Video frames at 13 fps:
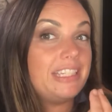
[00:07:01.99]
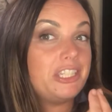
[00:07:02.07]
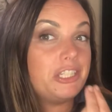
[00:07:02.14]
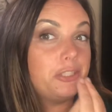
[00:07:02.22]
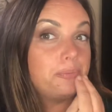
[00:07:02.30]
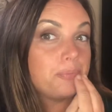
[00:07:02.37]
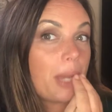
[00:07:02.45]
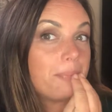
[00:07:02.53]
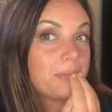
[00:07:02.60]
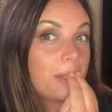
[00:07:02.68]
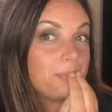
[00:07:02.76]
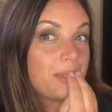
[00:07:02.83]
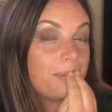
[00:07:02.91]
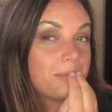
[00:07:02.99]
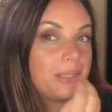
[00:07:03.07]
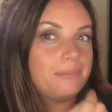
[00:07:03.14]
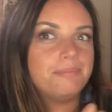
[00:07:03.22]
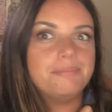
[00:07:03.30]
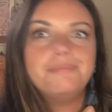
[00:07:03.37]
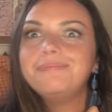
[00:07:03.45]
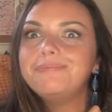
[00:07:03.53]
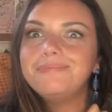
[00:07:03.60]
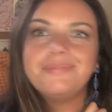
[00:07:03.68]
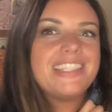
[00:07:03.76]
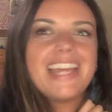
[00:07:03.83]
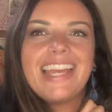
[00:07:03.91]
too?
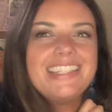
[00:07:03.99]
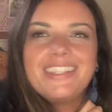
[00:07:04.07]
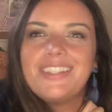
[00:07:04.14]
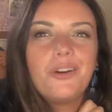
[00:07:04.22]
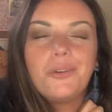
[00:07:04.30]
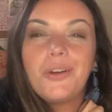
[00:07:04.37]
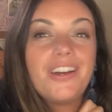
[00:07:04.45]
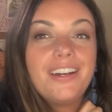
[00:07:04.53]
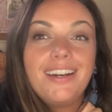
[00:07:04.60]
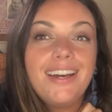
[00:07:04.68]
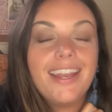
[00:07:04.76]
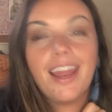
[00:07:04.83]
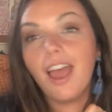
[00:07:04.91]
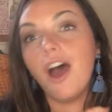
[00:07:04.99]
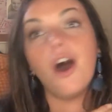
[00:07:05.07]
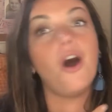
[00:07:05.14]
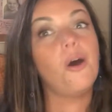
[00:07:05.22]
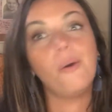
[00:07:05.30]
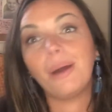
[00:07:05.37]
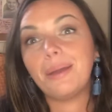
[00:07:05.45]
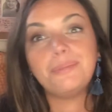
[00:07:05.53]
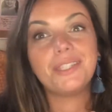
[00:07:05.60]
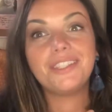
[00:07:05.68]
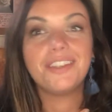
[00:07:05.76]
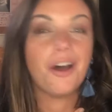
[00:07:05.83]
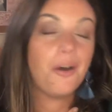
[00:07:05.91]
Tastes so good. Oh, I'm
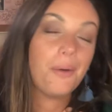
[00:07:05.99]
so